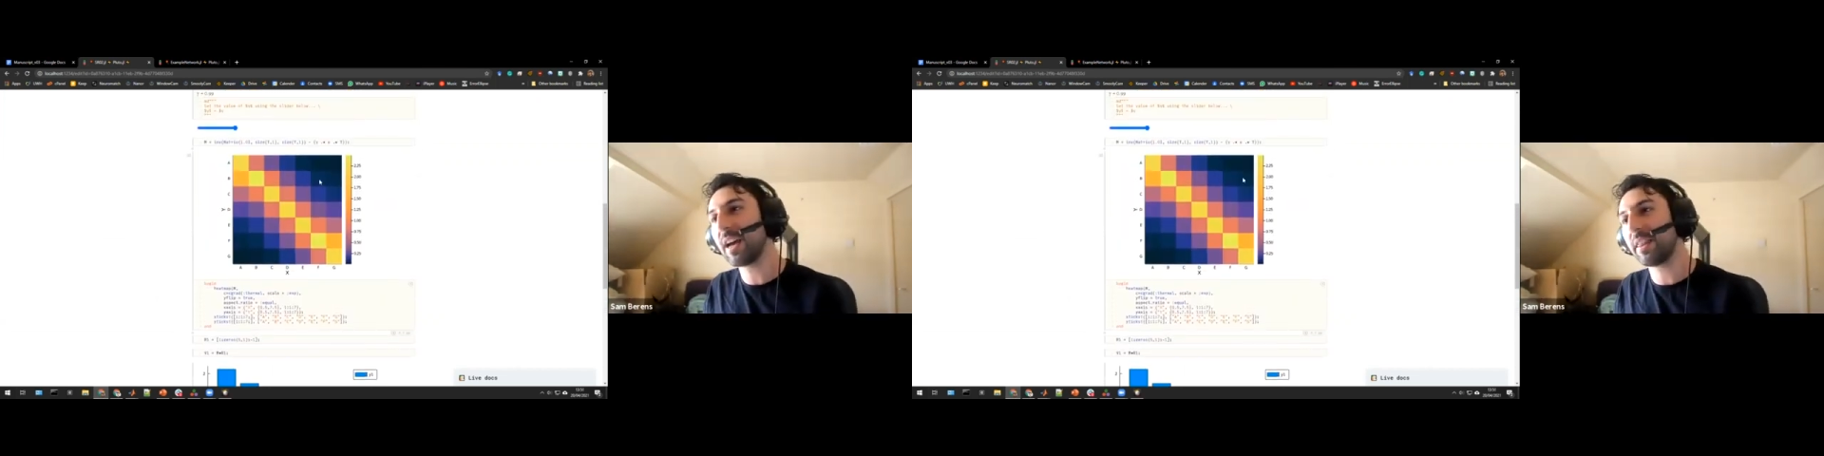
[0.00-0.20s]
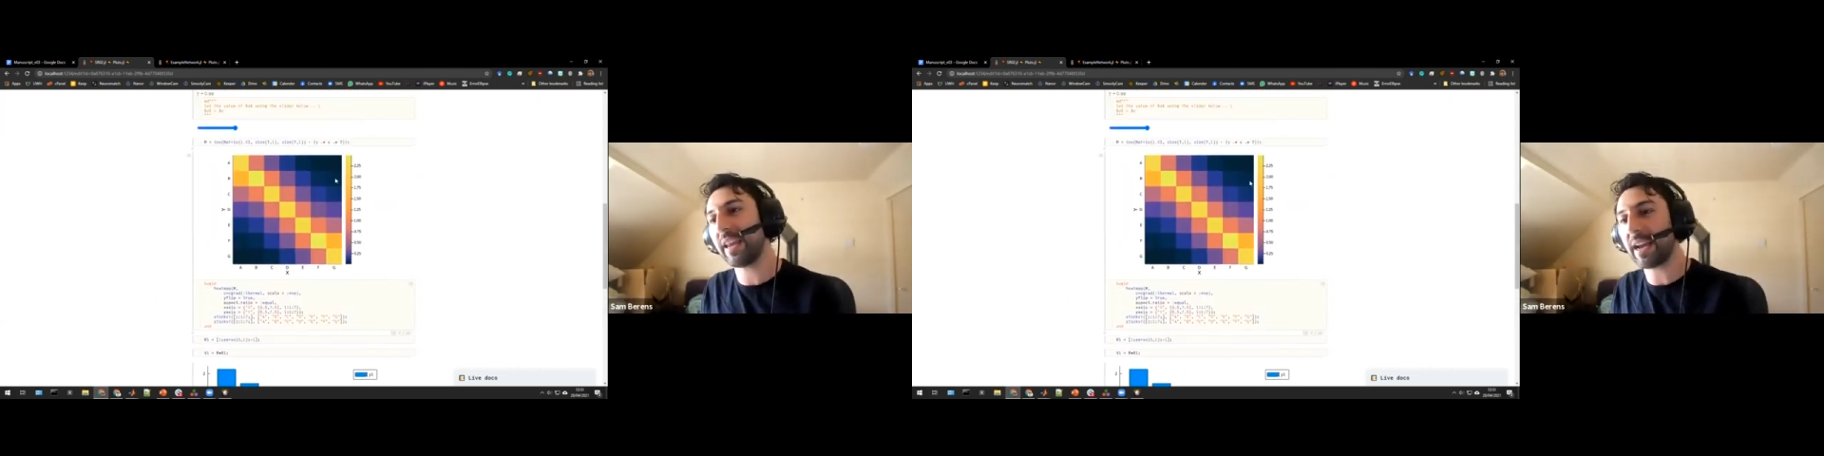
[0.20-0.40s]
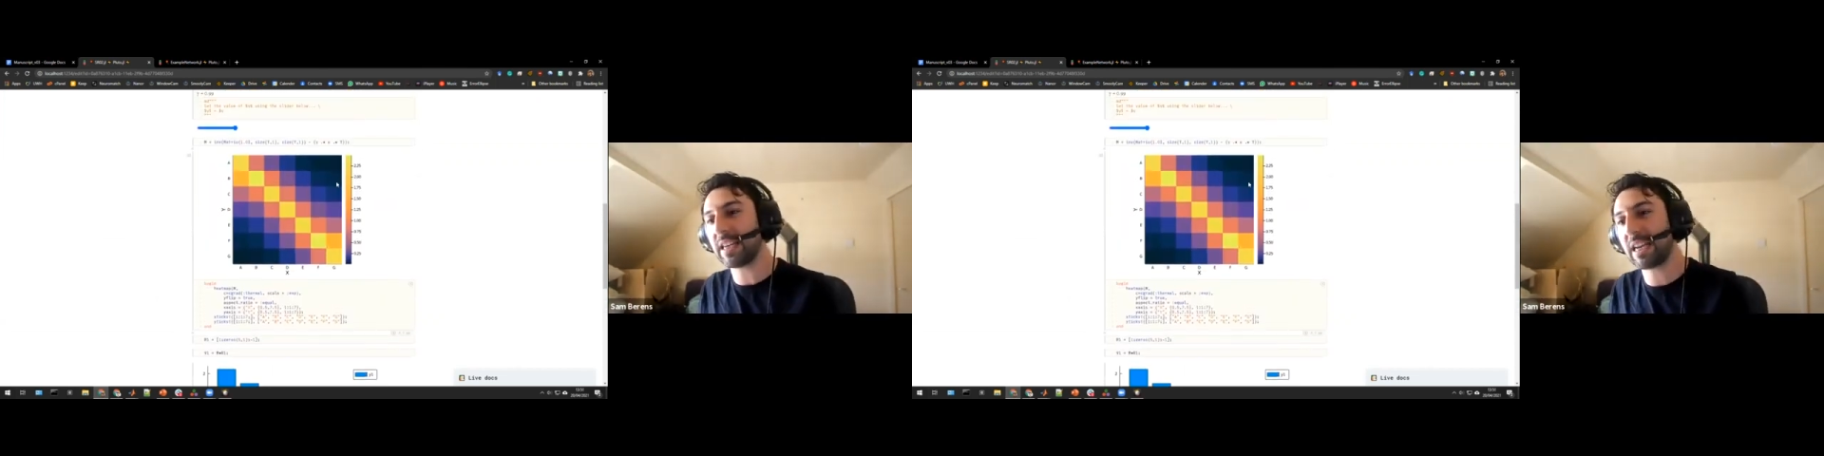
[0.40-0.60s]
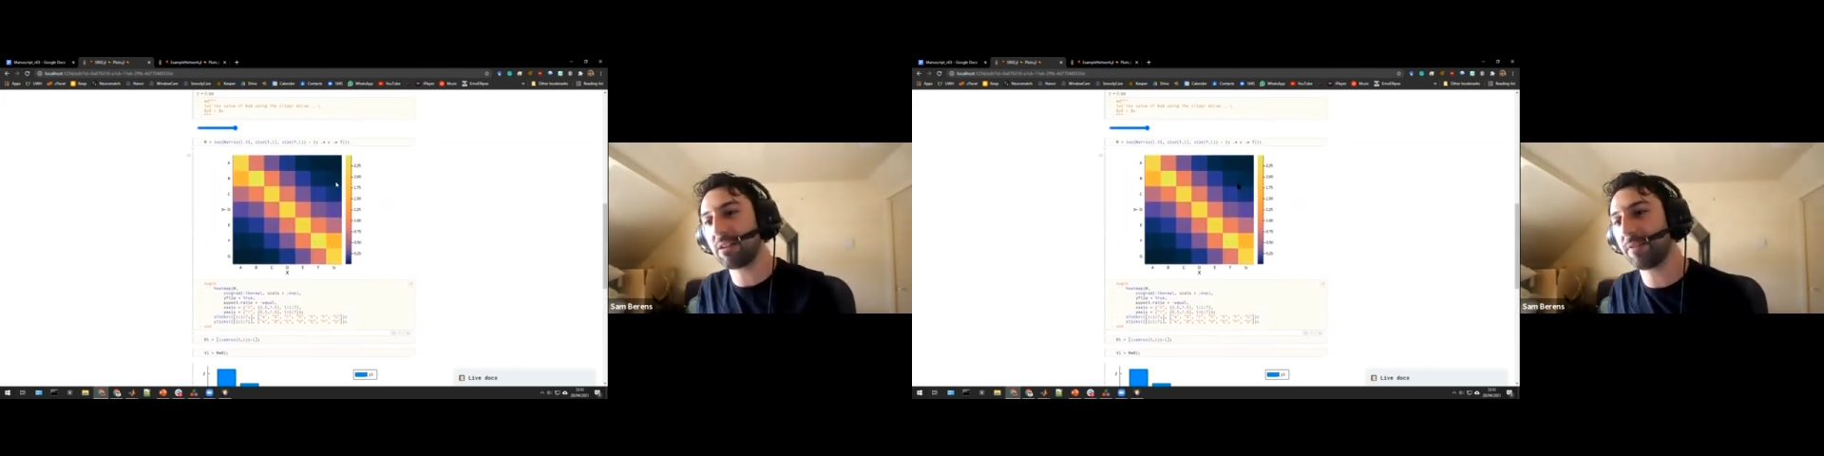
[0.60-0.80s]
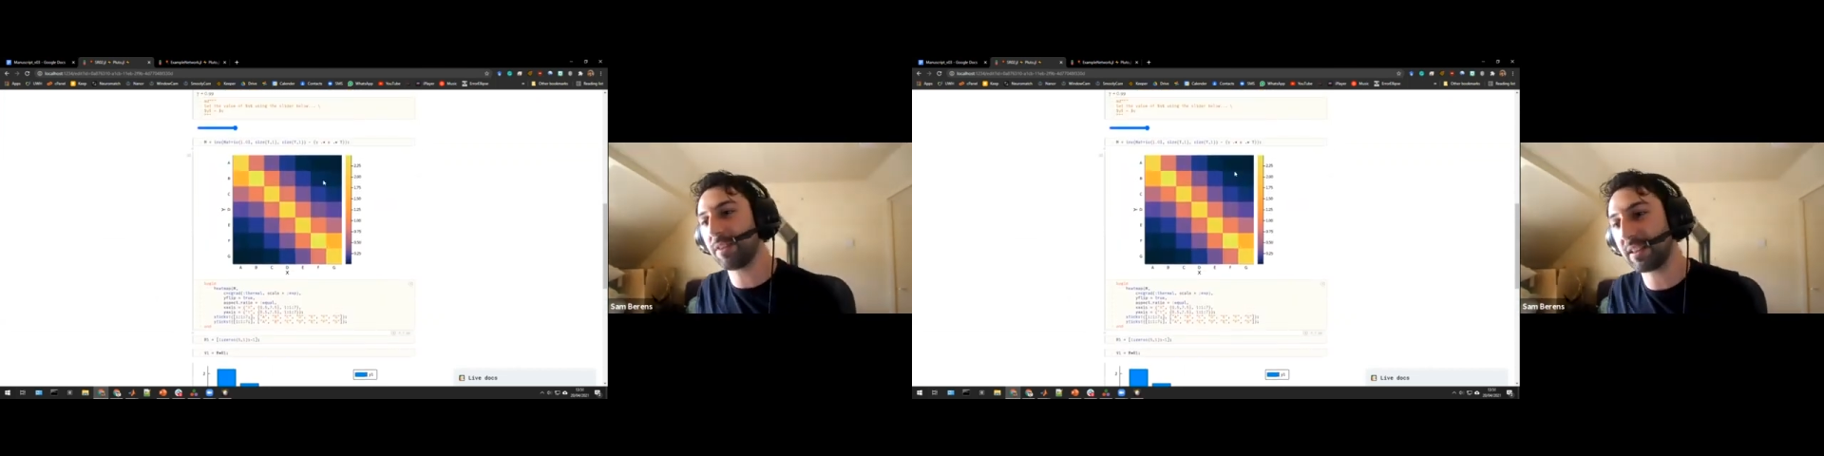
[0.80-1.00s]
the idea
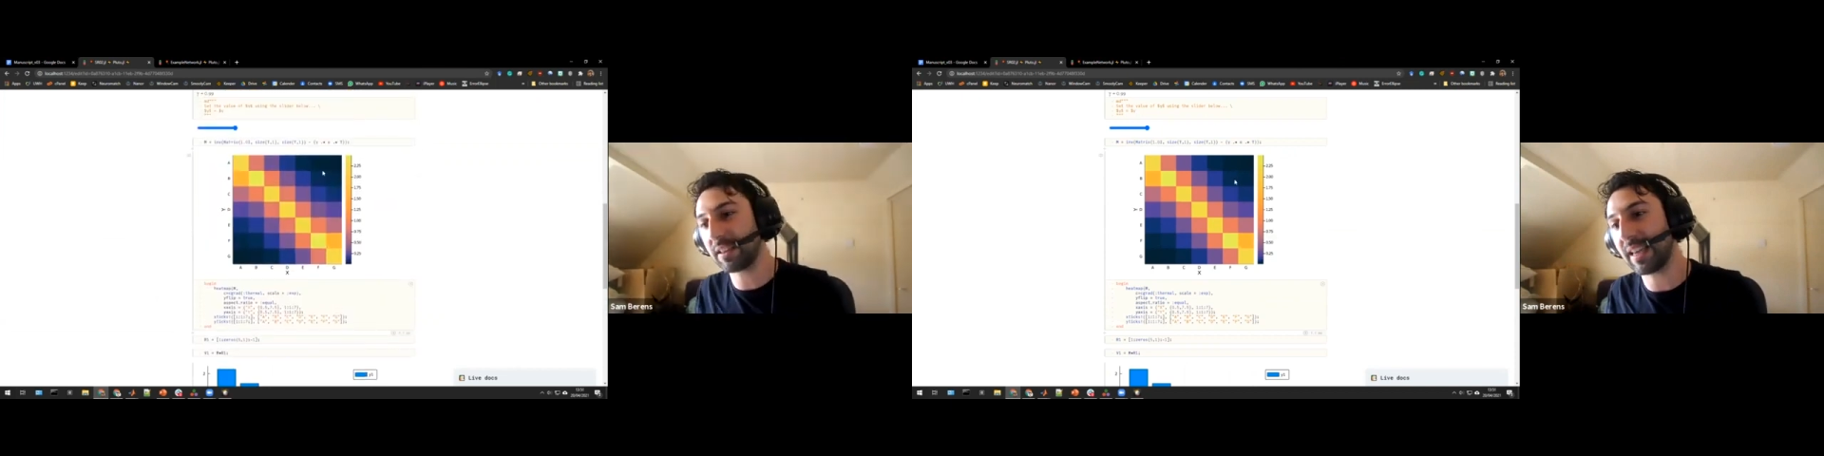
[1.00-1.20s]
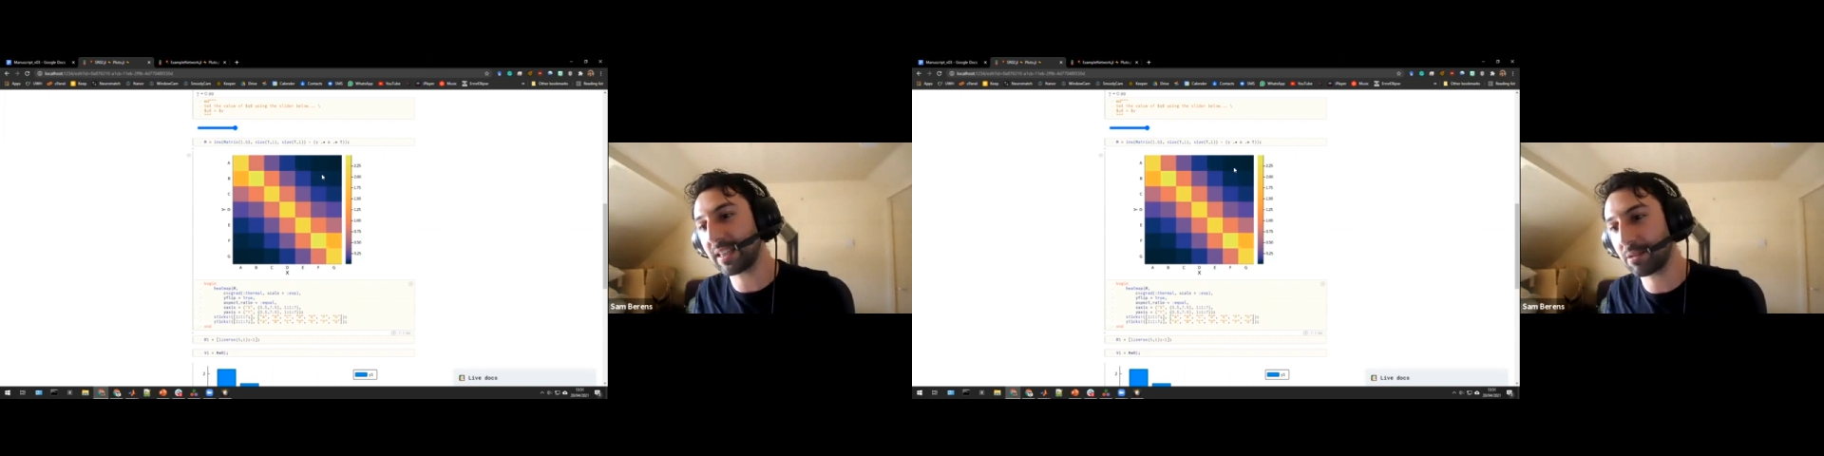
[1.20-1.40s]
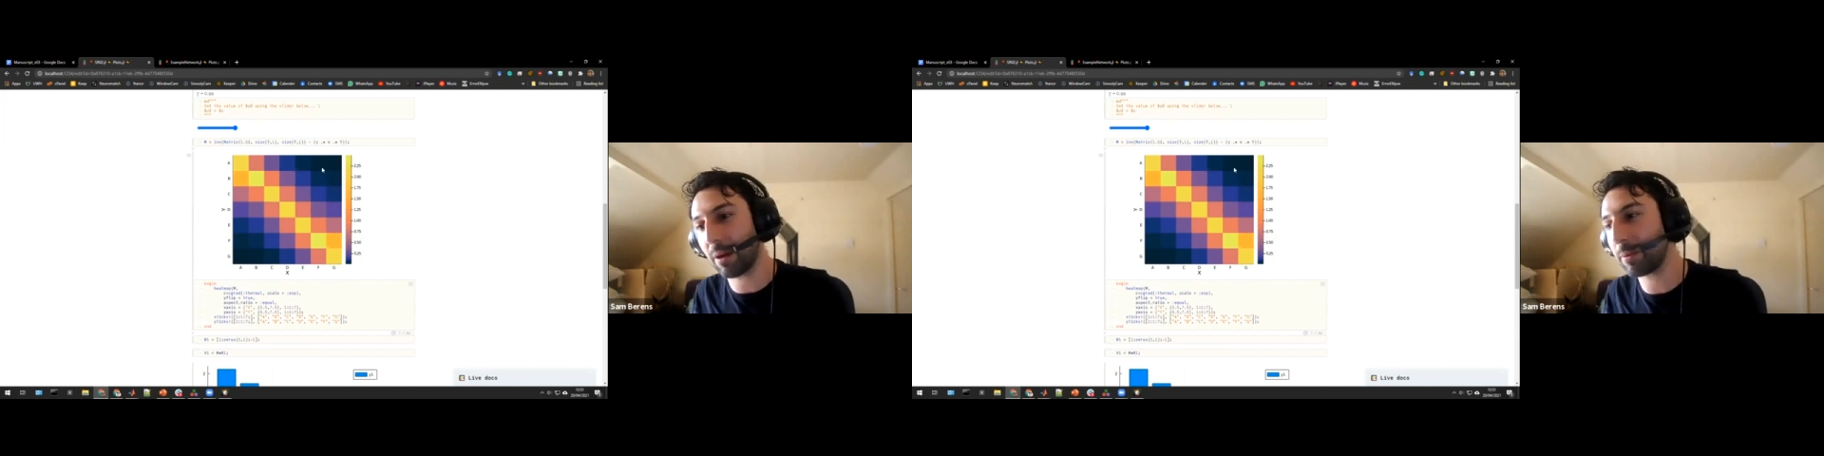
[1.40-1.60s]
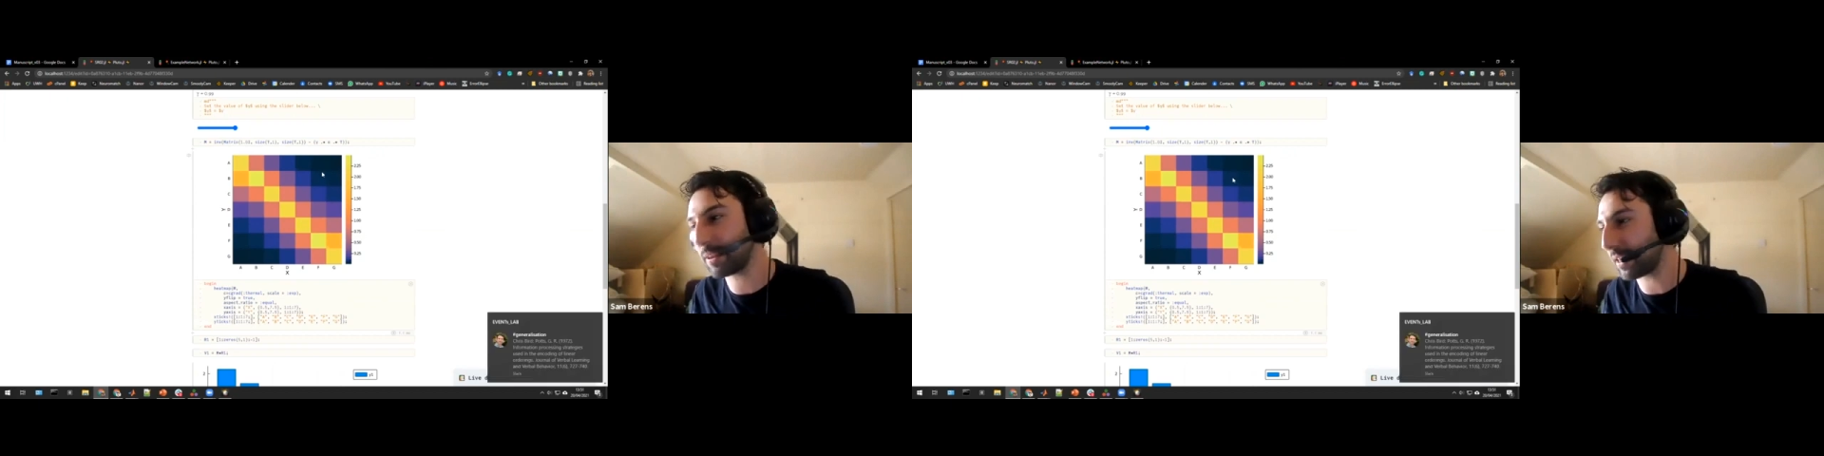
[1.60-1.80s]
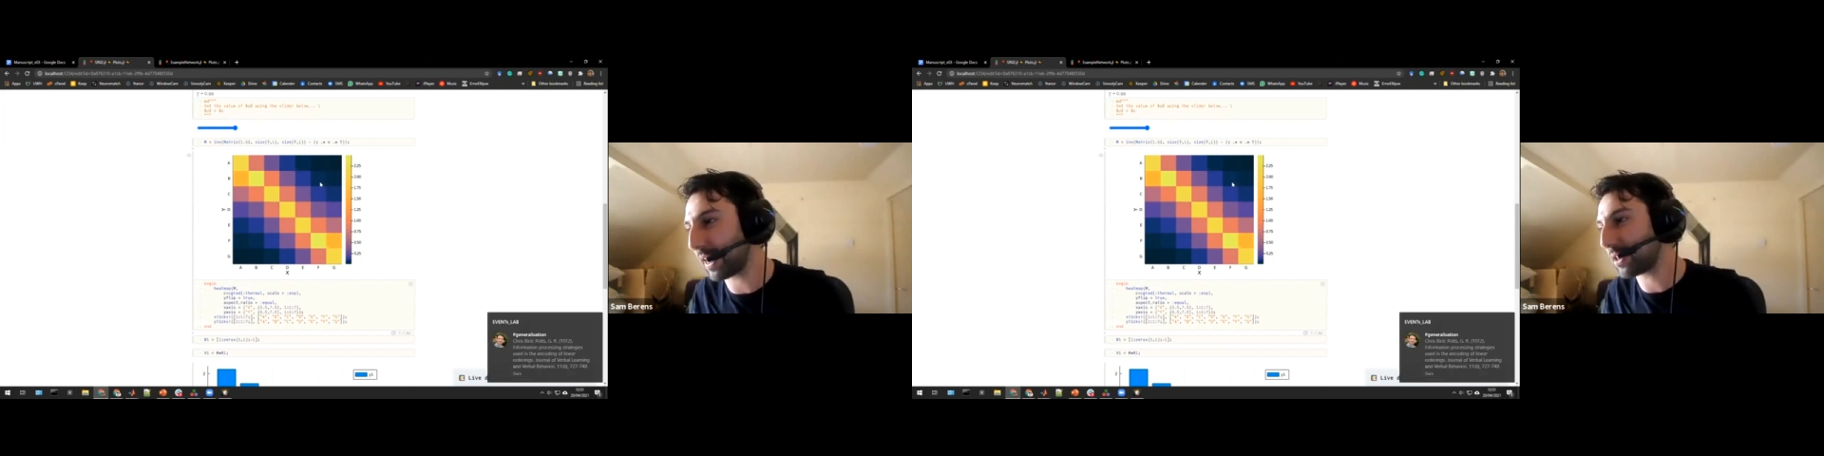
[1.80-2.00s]
of the successor
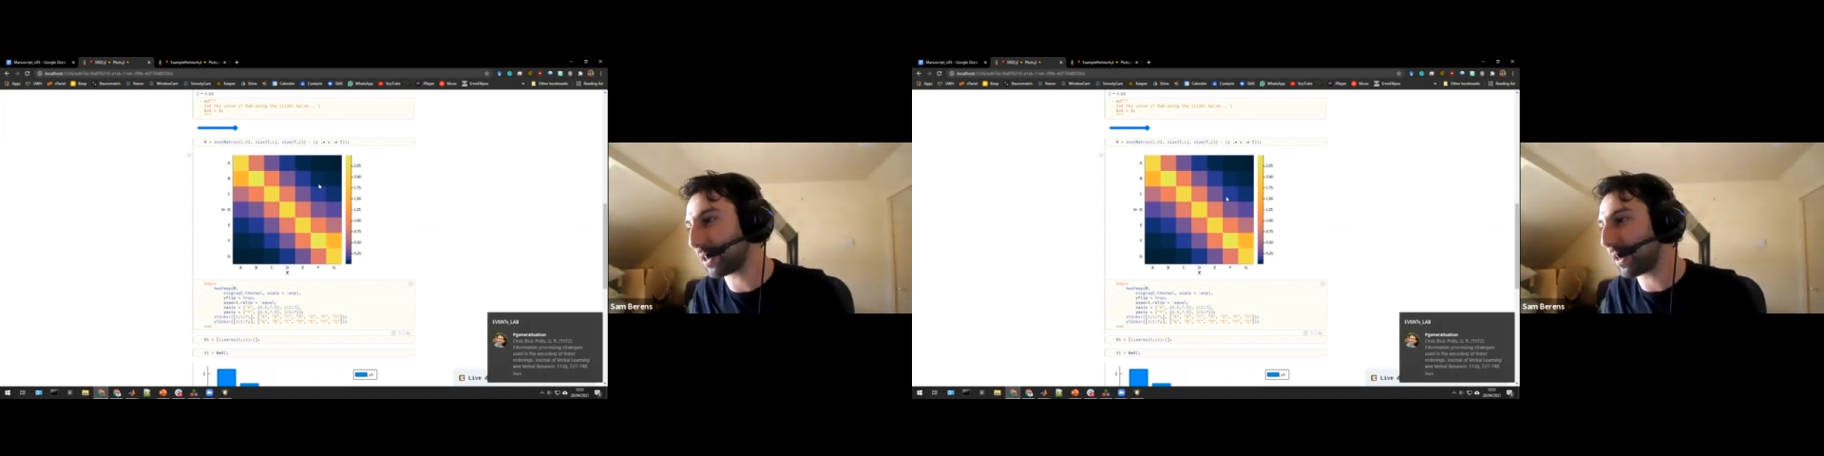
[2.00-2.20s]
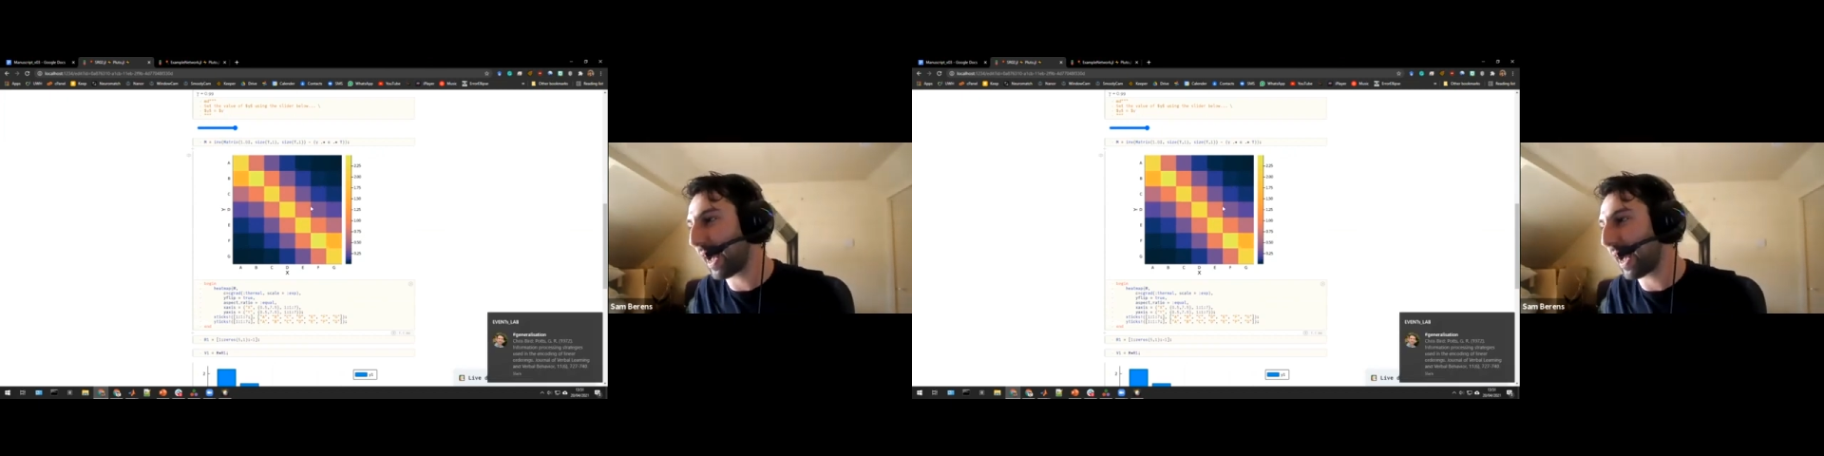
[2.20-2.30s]
representation.